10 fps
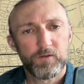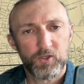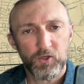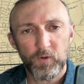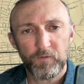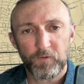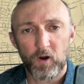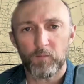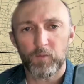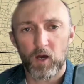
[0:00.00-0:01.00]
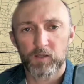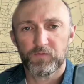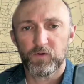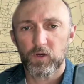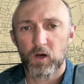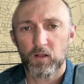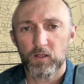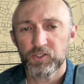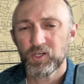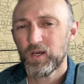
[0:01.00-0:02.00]
to and from Knoxville
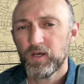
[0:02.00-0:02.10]
College.